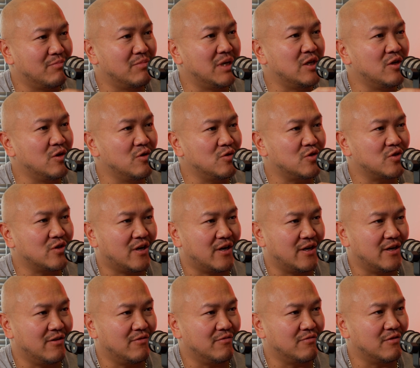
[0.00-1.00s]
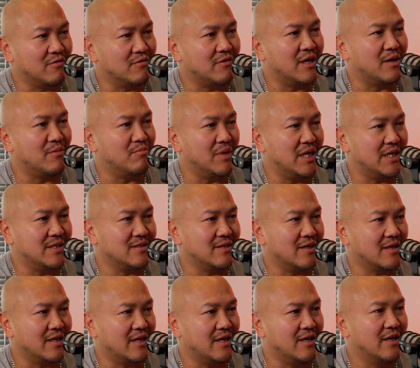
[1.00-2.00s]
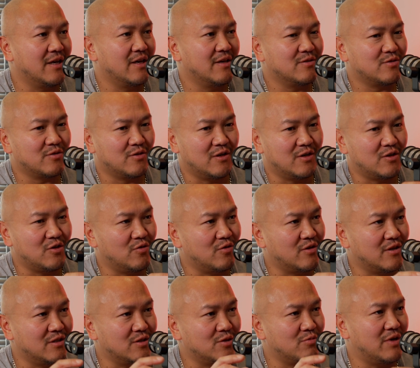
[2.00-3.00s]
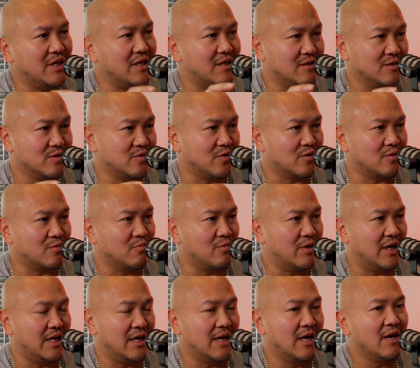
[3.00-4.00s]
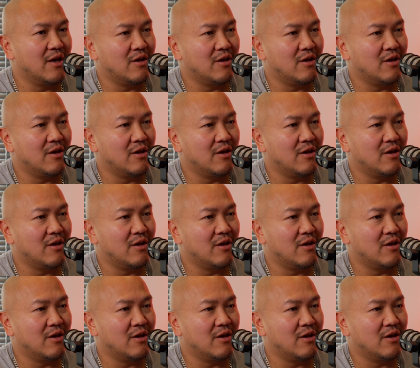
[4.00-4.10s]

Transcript: minutiae of the thing, basically, so that you can tweak it a certain way.